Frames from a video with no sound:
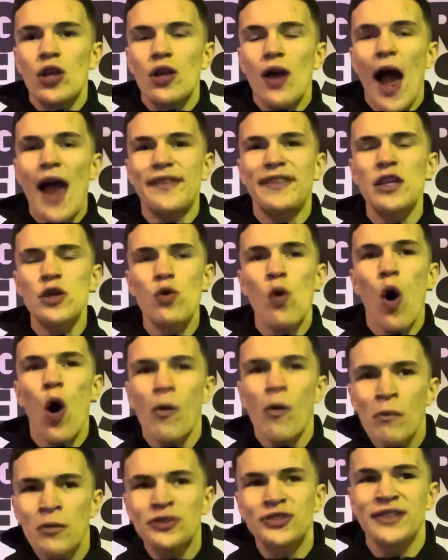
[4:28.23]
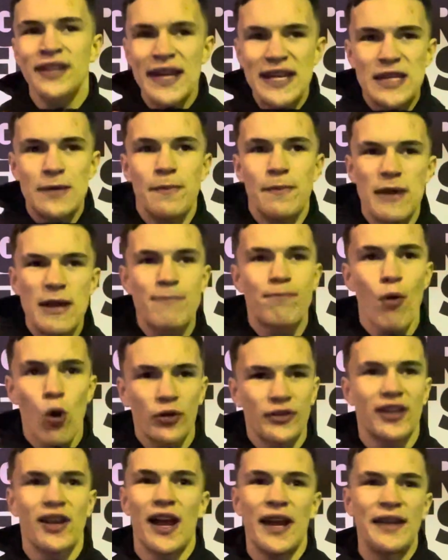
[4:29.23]
I think you almost need to be
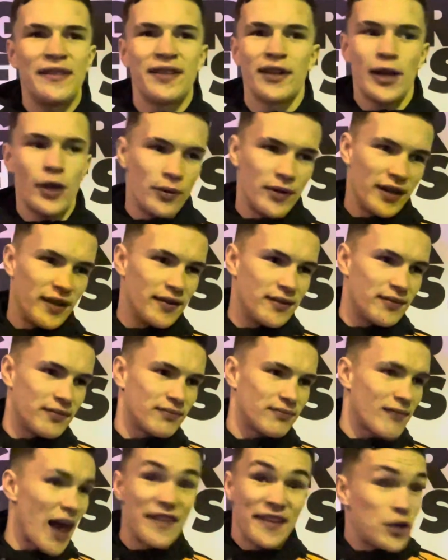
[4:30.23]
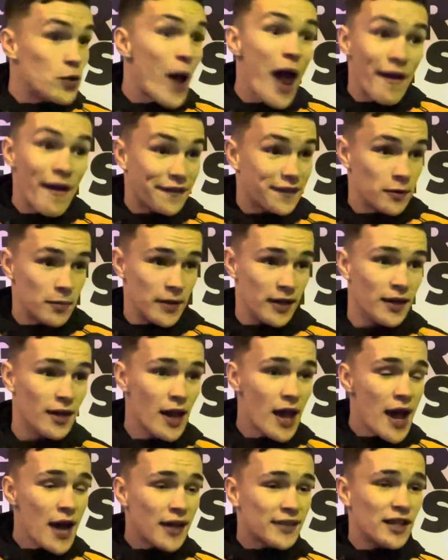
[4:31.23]
borderline deluded. I think you have to be.
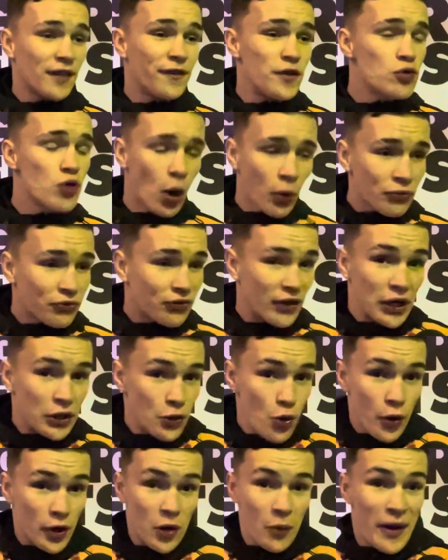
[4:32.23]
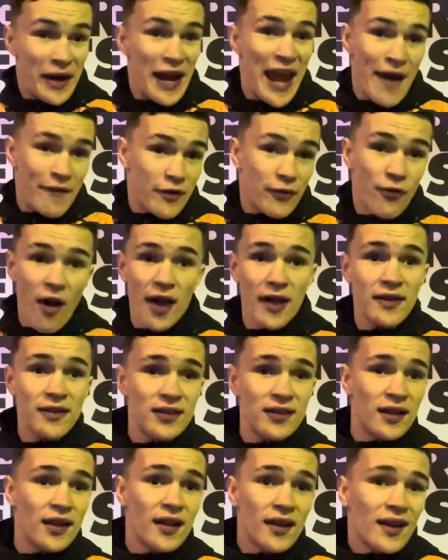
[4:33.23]
Because if you don't think you're going to win every fight,
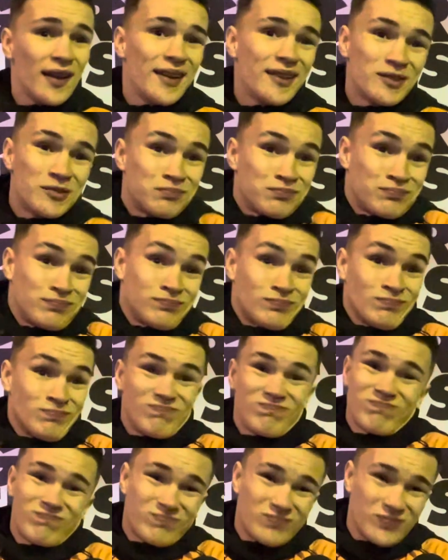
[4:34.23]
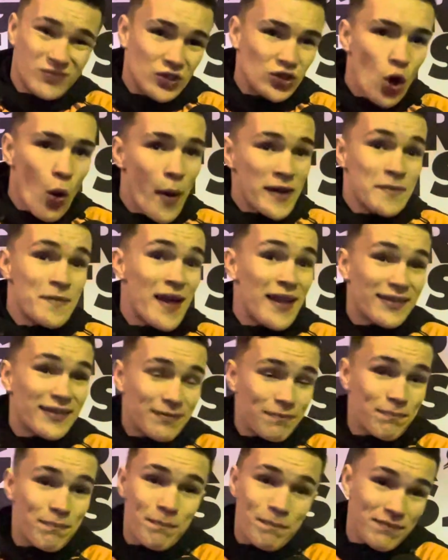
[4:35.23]
there's always that
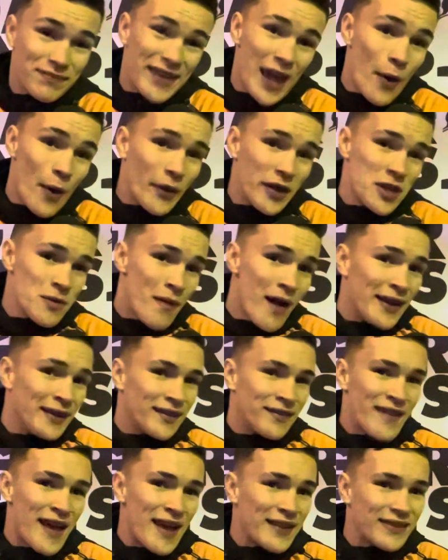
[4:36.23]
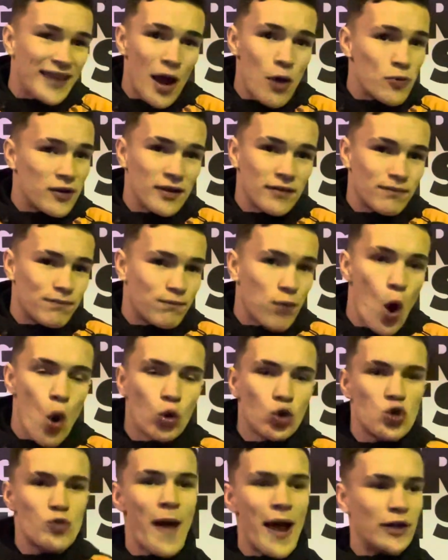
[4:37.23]
doubt in your mind, and that doubt can hold
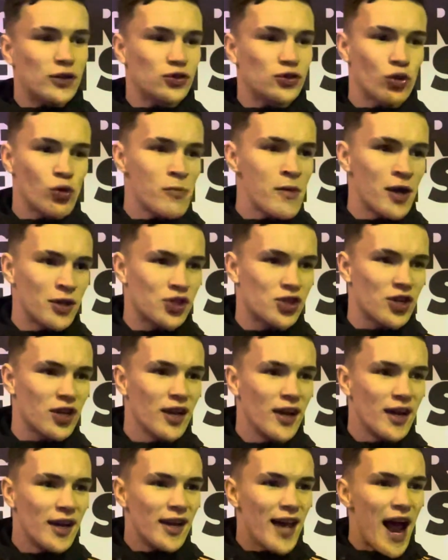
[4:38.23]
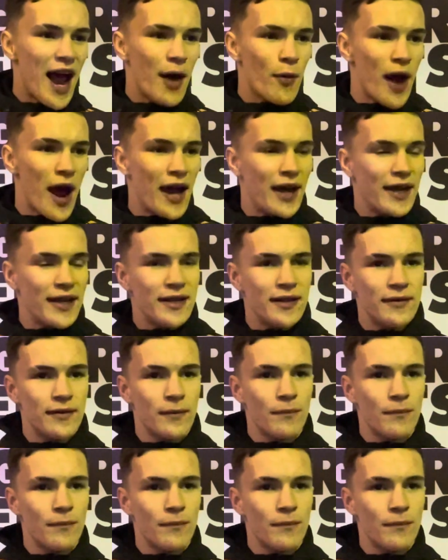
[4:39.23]
you back so much. I